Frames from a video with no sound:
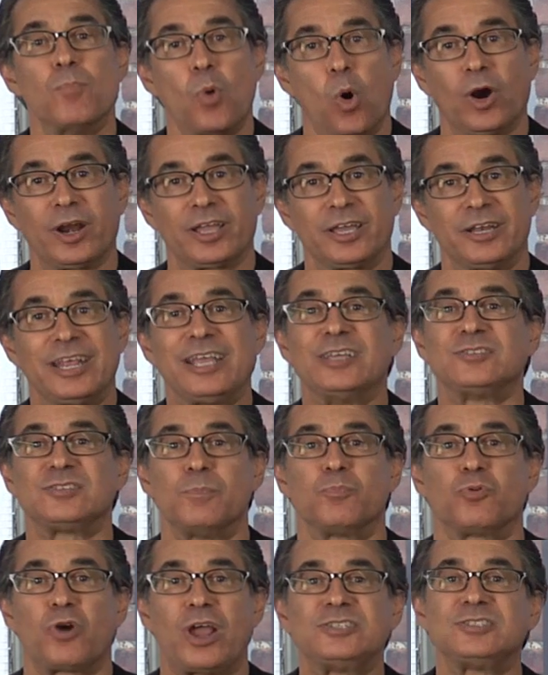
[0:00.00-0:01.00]
Morgan is
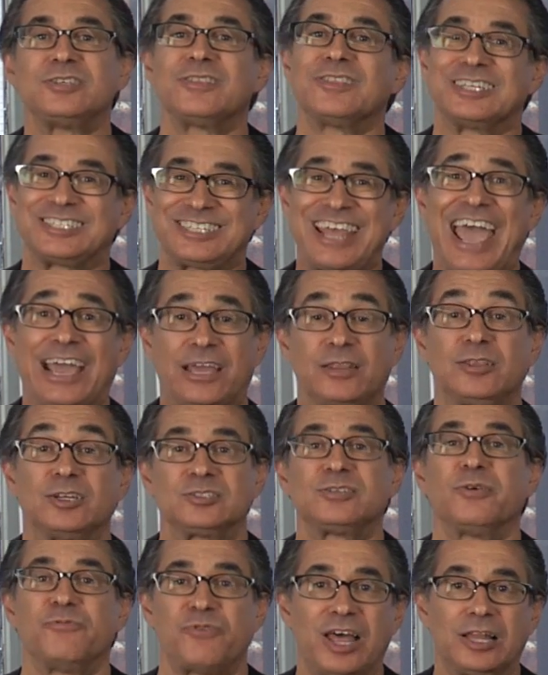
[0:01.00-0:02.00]
embracing the tech
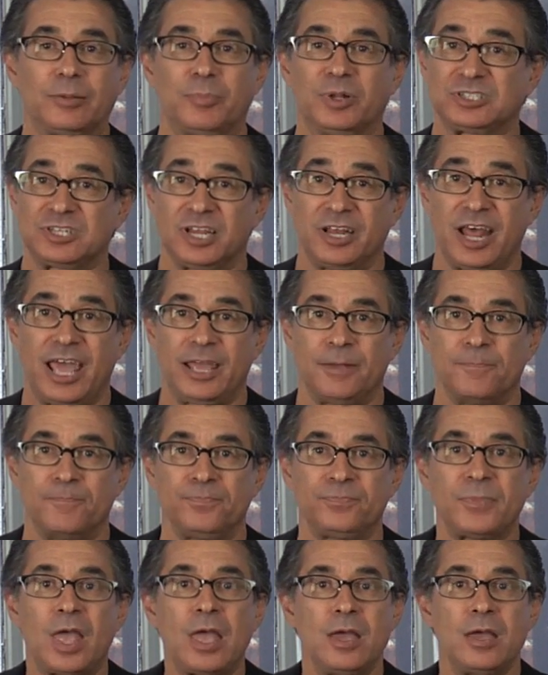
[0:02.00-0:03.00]
that's available today.
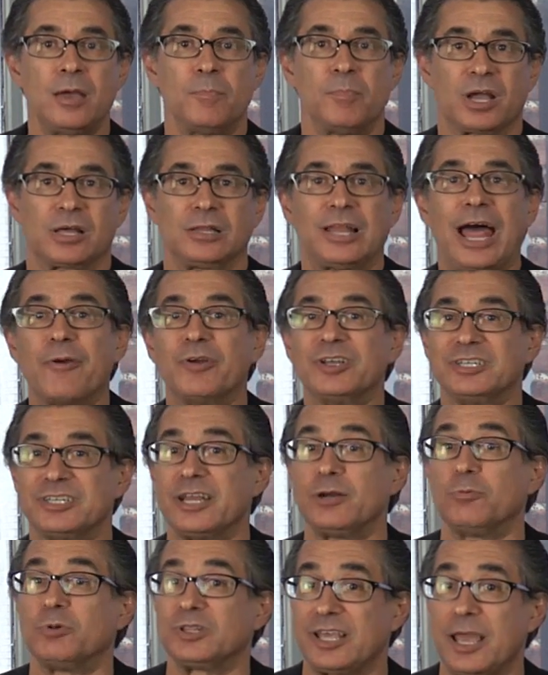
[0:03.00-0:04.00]
McLaren
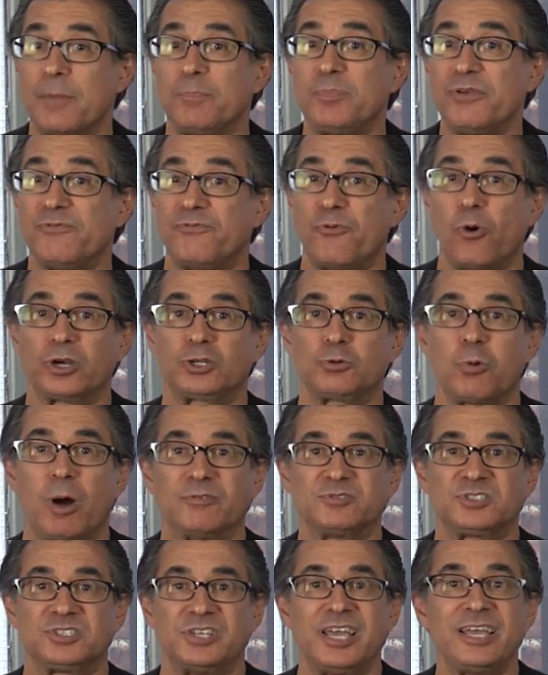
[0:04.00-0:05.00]
did it with the MP4
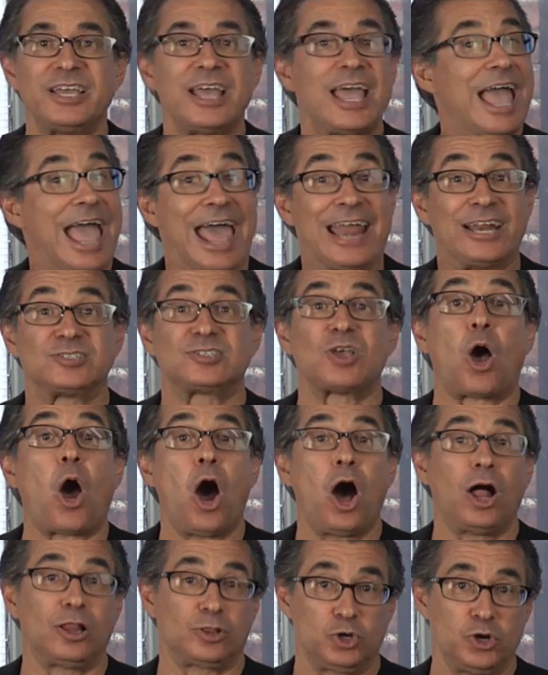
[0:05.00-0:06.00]
12C, and it's
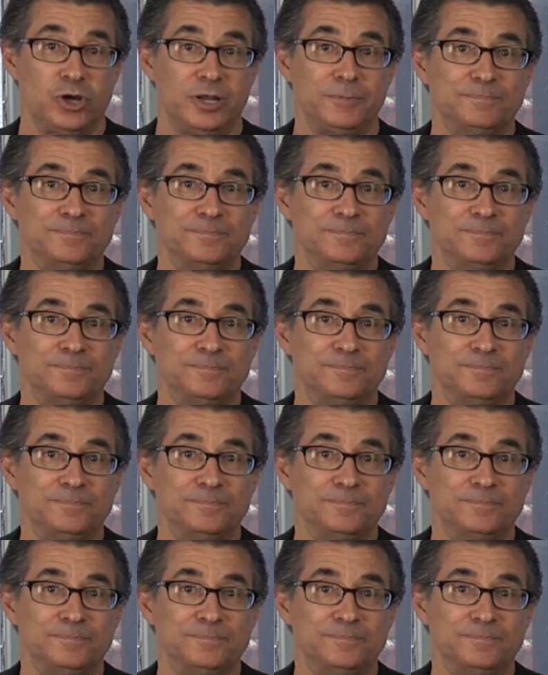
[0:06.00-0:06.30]
all good.